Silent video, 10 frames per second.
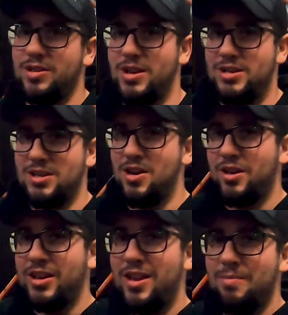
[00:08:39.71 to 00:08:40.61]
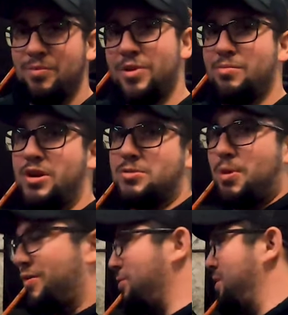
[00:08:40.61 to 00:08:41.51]
It's ugly, but it's
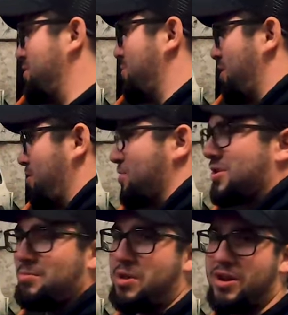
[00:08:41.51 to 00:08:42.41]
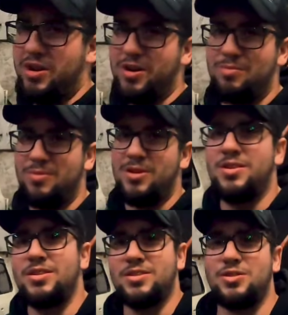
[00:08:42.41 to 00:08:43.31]
perfect because we can use it, beat it up.
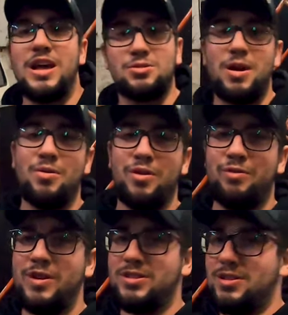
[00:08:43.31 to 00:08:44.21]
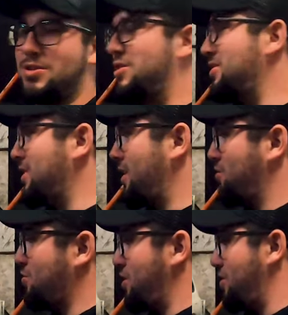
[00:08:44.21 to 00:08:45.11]
So that's why I want to fix it. So this is like a
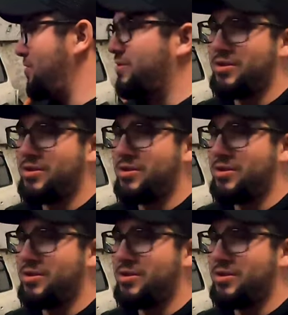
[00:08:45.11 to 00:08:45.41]
trail.